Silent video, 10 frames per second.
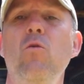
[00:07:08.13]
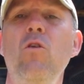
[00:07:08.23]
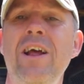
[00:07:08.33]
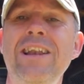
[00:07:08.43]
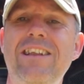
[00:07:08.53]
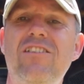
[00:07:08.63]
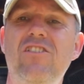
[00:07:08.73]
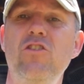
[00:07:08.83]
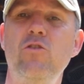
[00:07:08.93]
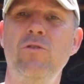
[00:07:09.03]
All I need to
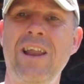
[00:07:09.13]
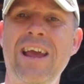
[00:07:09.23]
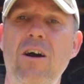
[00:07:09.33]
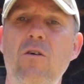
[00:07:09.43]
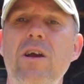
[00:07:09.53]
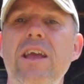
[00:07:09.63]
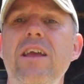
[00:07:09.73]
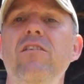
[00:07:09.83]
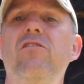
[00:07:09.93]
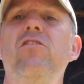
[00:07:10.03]
do now
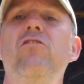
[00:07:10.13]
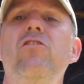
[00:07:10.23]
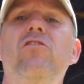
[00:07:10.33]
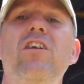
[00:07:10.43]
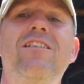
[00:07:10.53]
is to just